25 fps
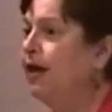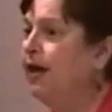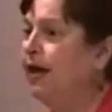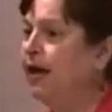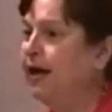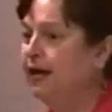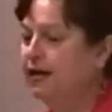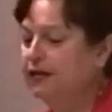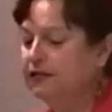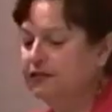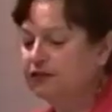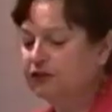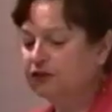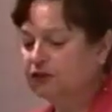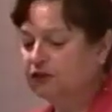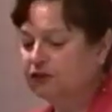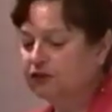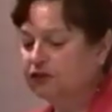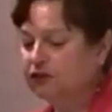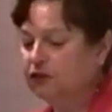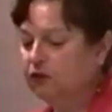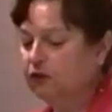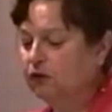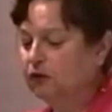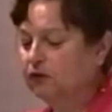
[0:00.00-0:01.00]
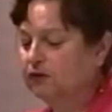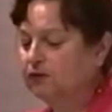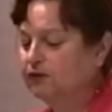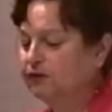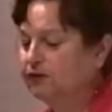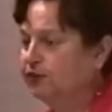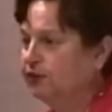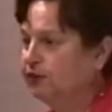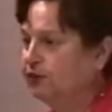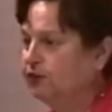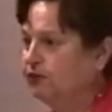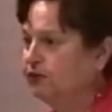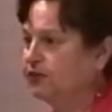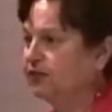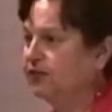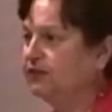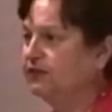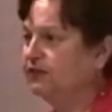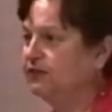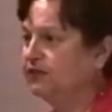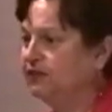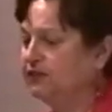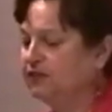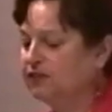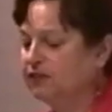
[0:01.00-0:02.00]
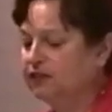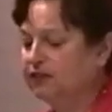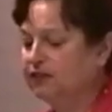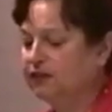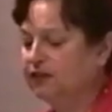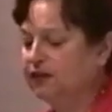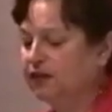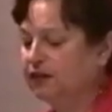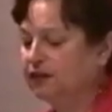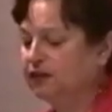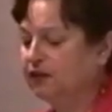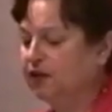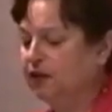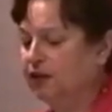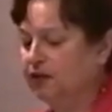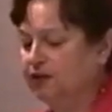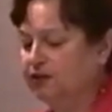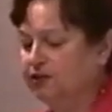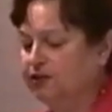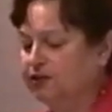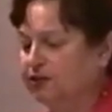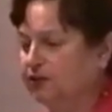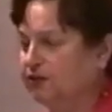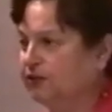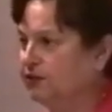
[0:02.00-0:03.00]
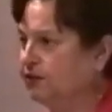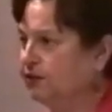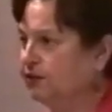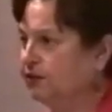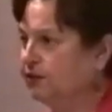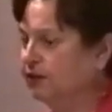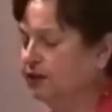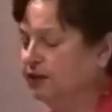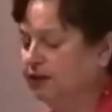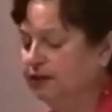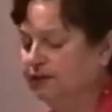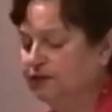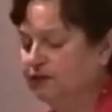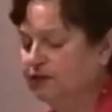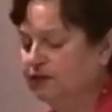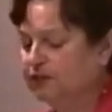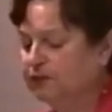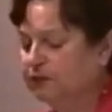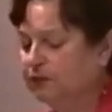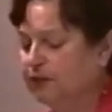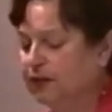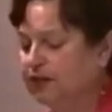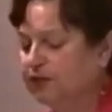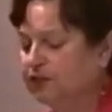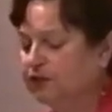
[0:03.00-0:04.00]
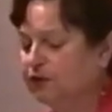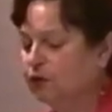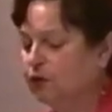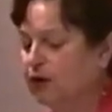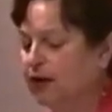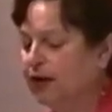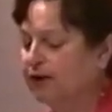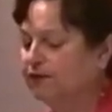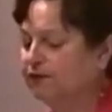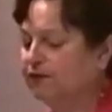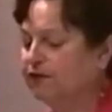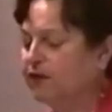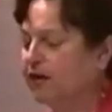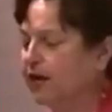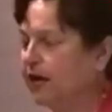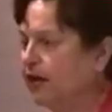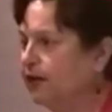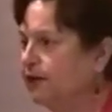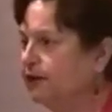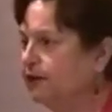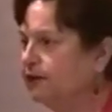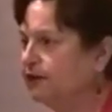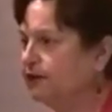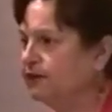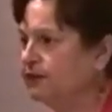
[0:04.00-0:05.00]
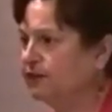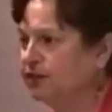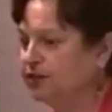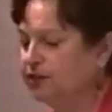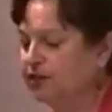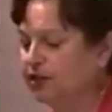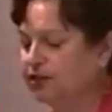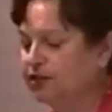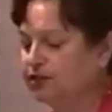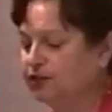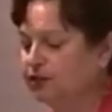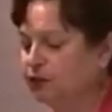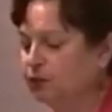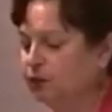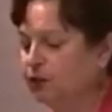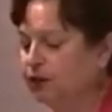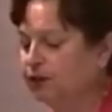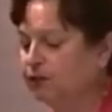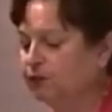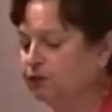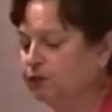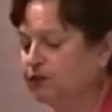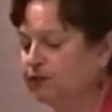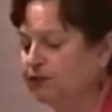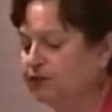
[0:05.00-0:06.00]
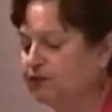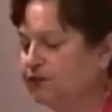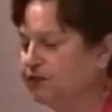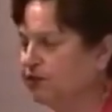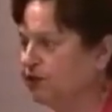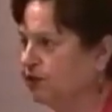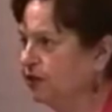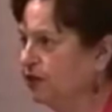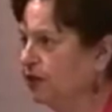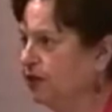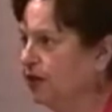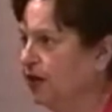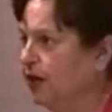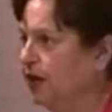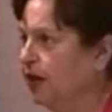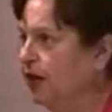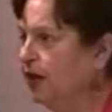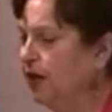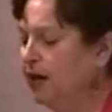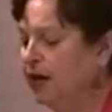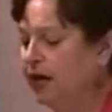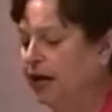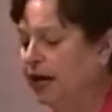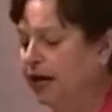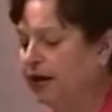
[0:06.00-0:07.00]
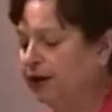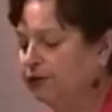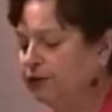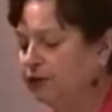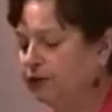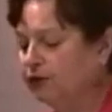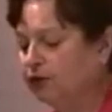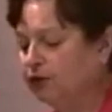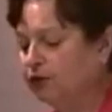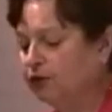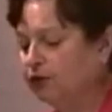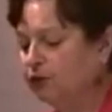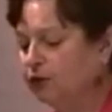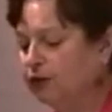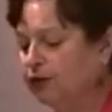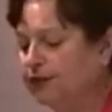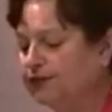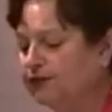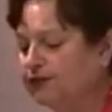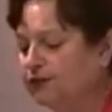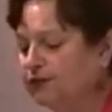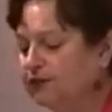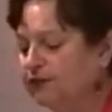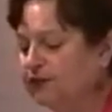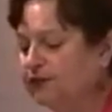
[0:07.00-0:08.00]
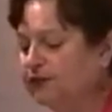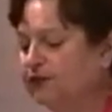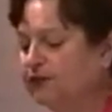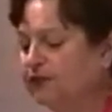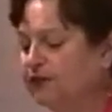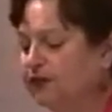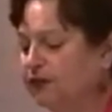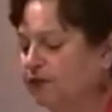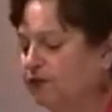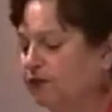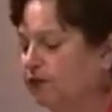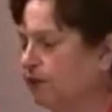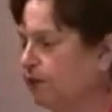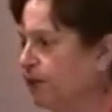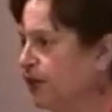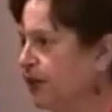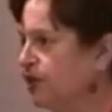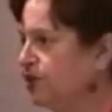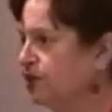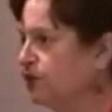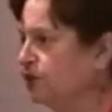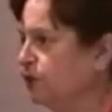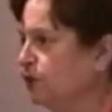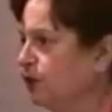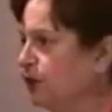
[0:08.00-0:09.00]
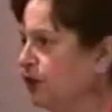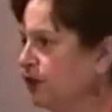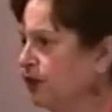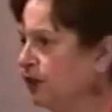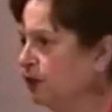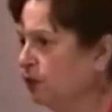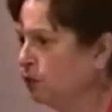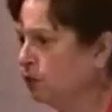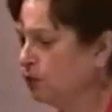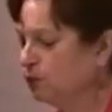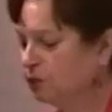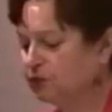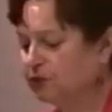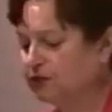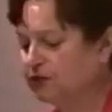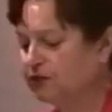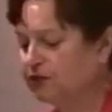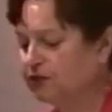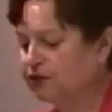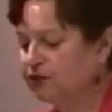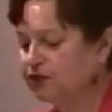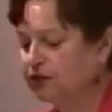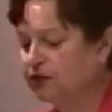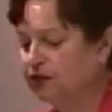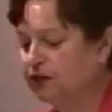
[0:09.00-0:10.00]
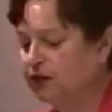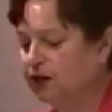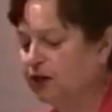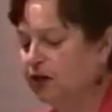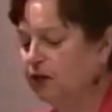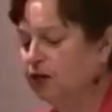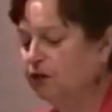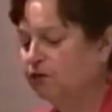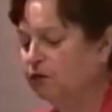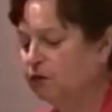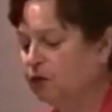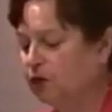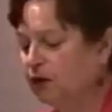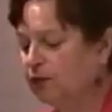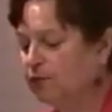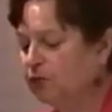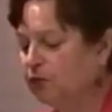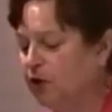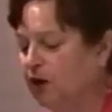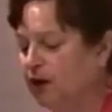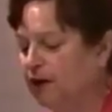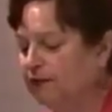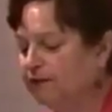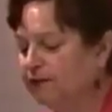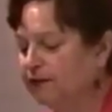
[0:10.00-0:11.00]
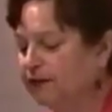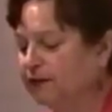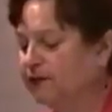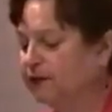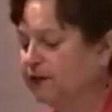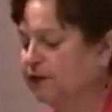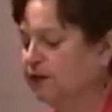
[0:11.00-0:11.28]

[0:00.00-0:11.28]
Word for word: ASR's goal is to use existing technologies to deliver spacecraft to any destination with precision and return resources and information with equal precision for a profit.